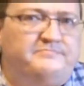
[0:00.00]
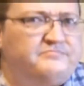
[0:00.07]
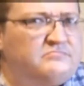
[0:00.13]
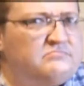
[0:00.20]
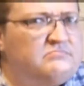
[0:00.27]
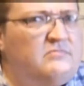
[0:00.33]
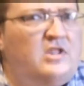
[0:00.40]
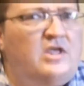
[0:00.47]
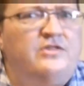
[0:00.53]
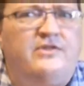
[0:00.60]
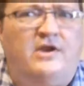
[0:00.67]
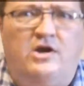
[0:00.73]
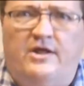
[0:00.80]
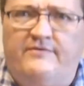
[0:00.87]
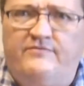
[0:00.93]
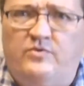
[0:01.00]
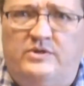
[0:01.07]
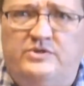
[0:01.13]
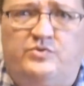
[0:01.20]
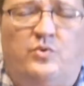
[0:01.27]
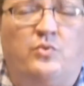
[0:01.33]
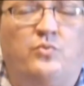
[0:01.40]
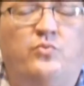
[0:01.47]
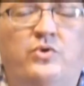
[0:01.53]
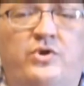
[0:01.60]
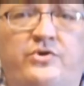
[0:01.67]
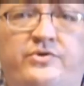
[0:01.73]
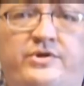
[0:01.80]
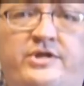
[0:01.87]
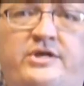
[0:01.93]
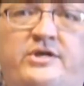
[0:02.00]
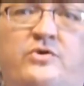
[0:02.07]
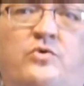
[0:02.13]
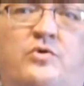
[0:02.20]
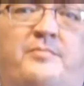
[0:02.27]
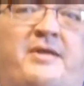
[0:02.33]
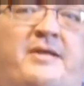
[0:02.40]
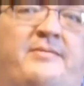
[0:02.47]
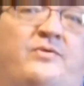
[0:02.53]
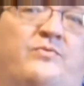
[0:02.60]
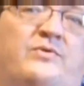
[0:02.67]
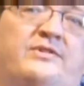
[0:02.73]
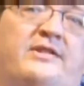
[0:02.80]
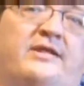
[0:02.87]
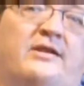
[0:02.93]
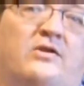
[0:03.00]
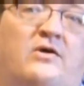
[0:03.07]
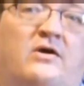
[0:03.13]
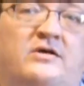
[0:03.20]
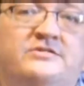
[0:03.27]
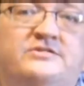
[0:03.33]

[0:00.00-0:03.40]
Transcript: I apologize that this is kind of winding up,